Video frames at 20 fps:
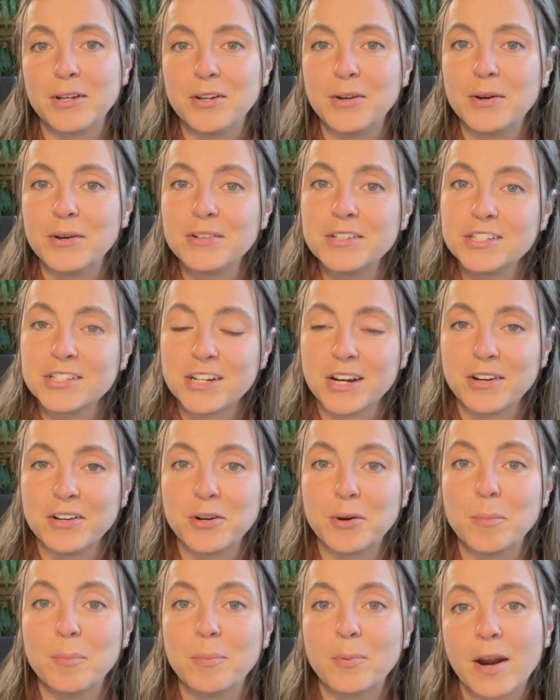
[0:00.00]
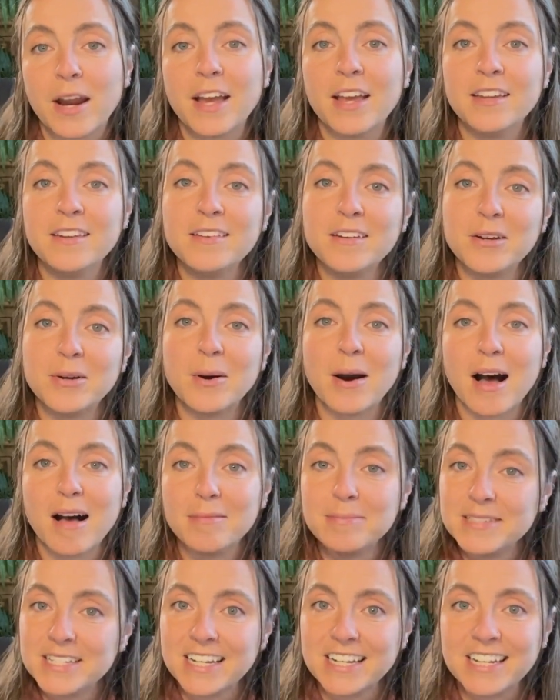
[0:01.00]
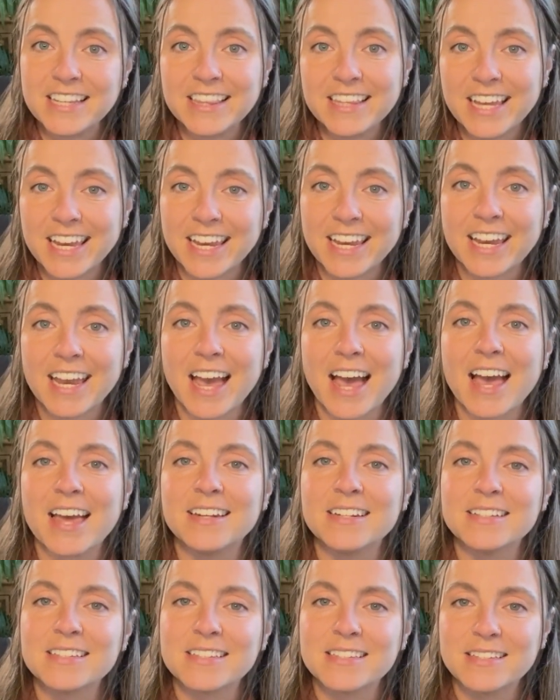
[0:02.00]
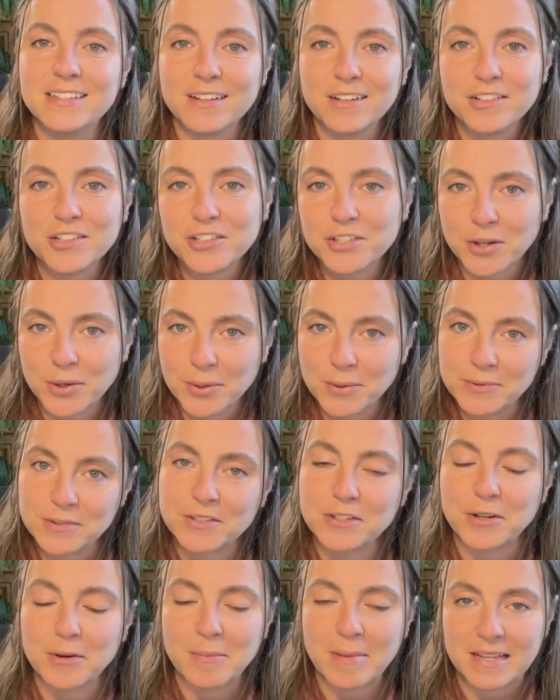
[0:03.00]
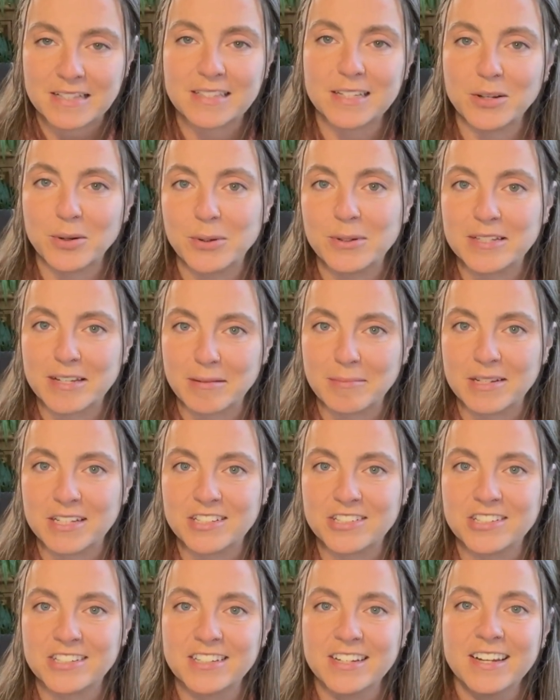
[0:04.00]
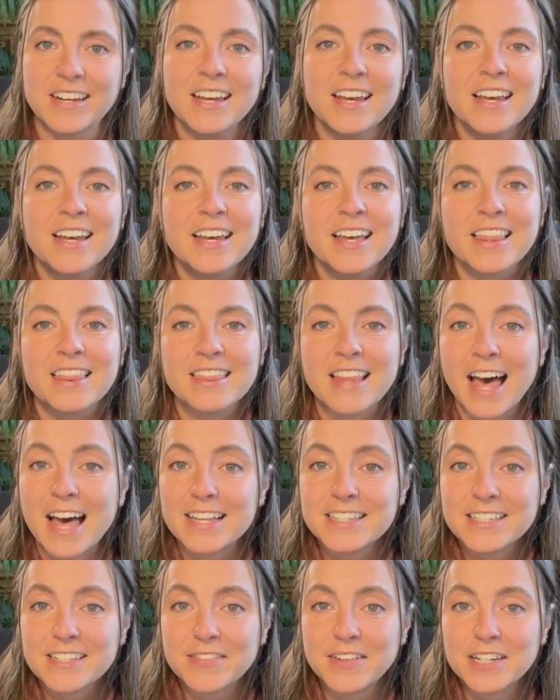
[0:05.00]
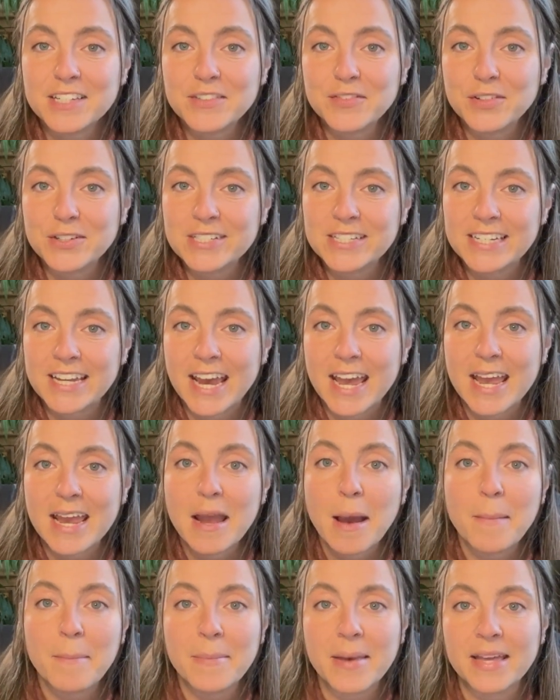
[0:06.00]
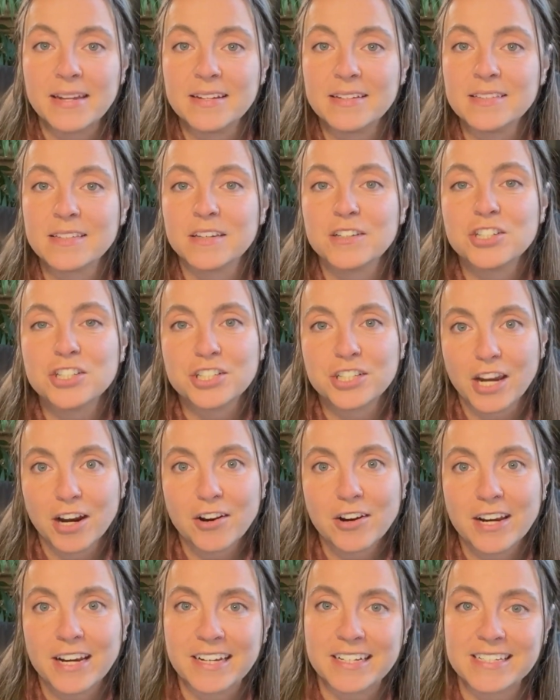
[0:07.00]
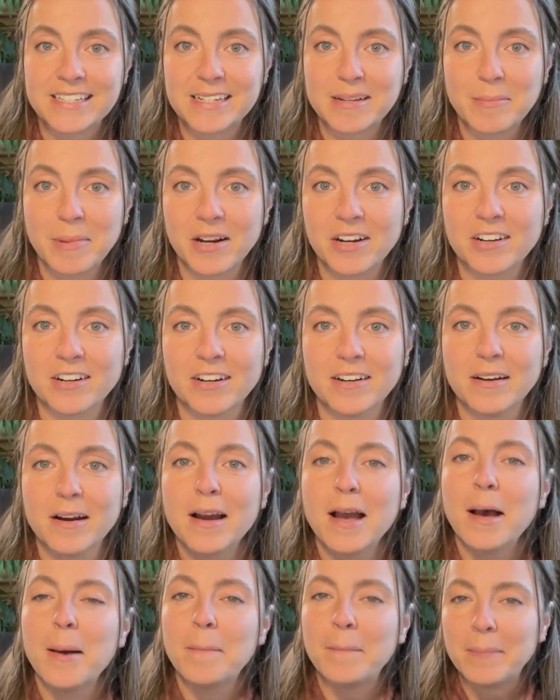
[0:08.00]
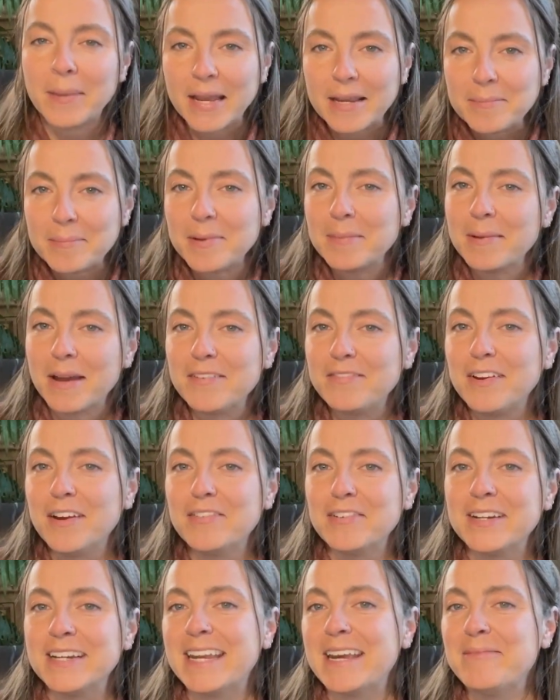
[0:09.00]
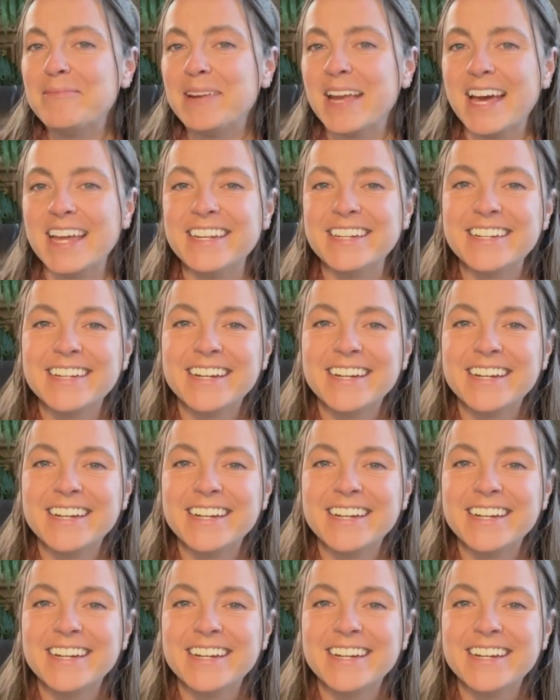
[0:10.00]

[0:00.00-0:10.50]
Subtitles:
you go to share your brand new updated link and it still shows your messy old image. Last fix for today, Meta's Sharing Debugger. Might be my favorite name yet.